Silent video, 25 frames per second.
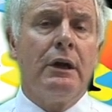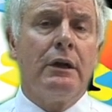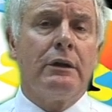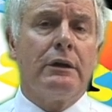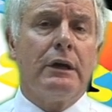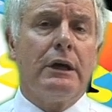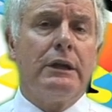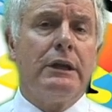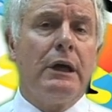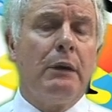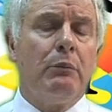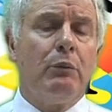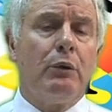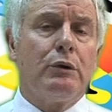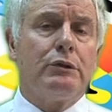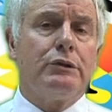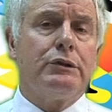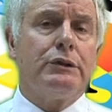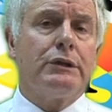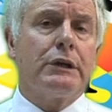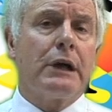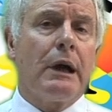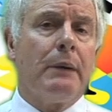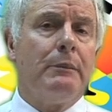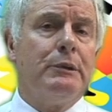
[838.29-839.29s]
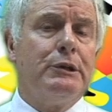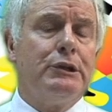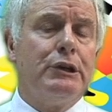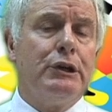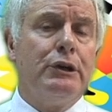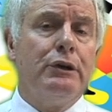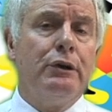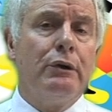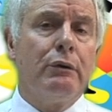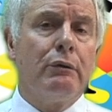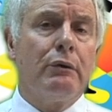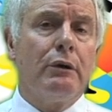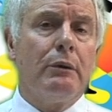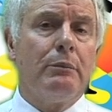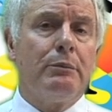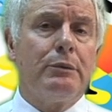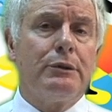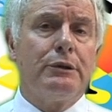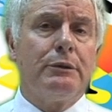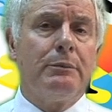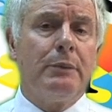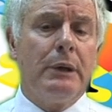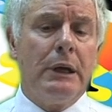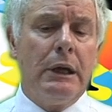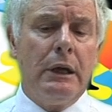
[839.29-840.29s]
They then wanted to come into Europe
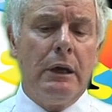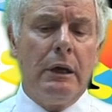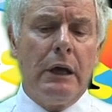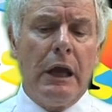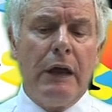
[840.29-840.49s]
to be